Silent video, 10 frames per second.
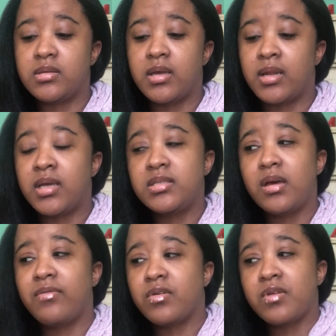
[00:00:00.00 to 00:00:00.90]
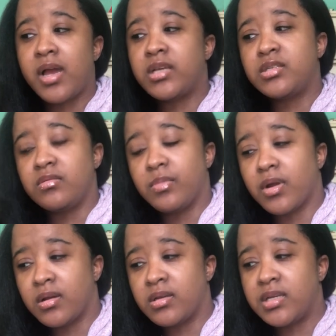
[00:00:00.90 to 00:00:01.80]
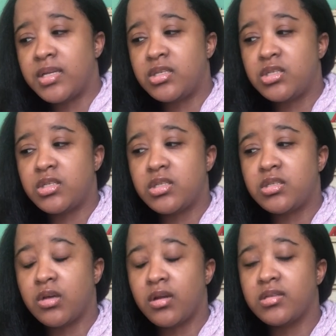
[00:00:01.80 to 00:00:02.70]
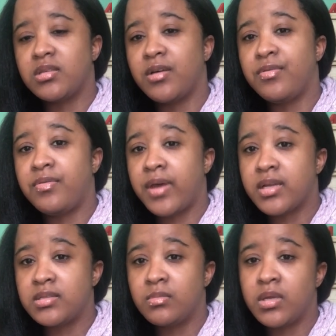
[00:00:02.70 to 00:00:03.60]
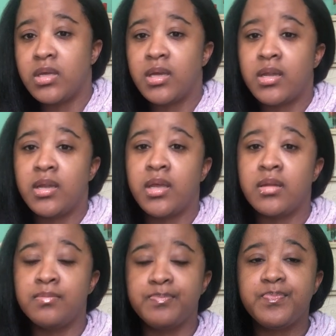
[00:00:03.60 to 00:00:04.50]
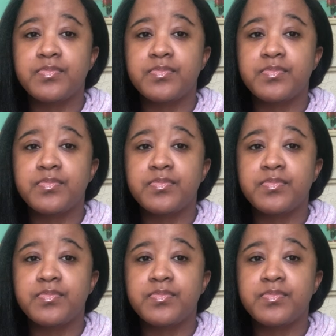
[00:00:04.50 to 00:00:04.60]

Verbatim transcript: and I still haven't crashed and burned. It's just starting to affect me and, and